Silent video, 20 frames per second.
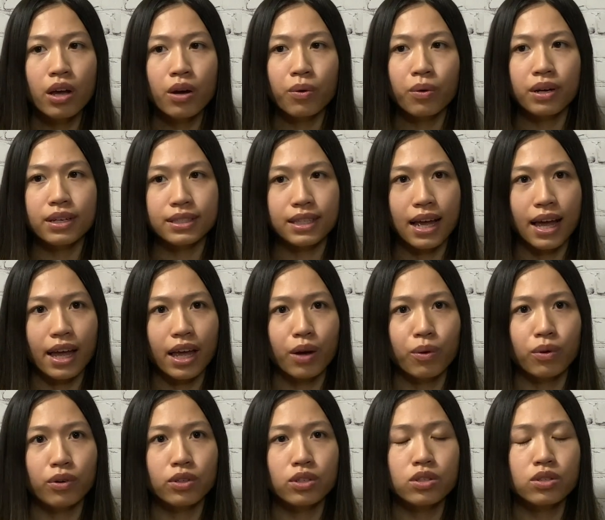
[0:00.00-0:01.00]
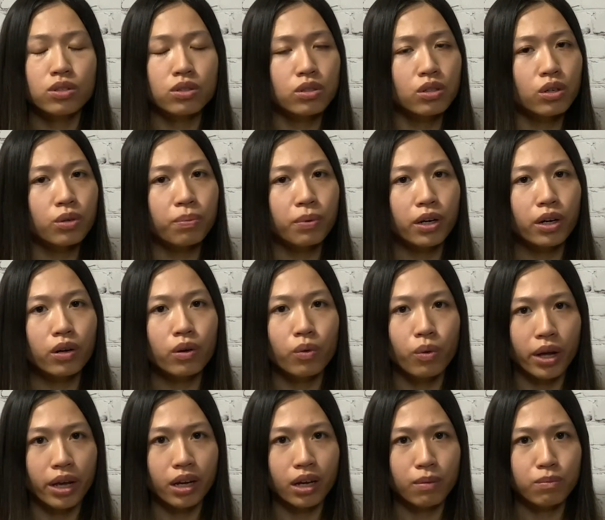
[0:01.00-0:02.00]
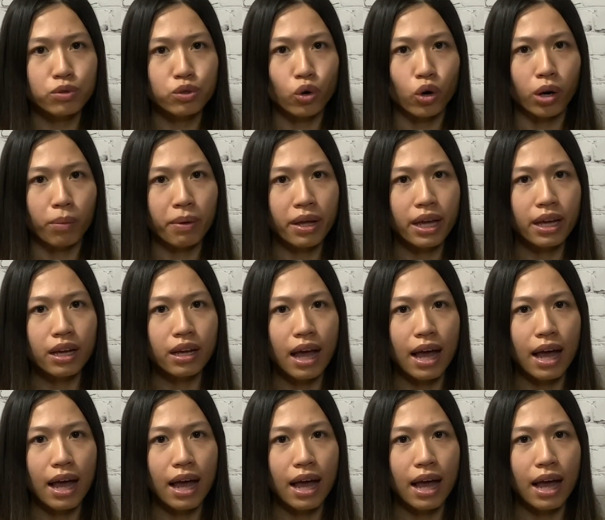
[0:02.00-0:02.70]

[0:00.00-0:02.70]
was that it was super quick absorbing.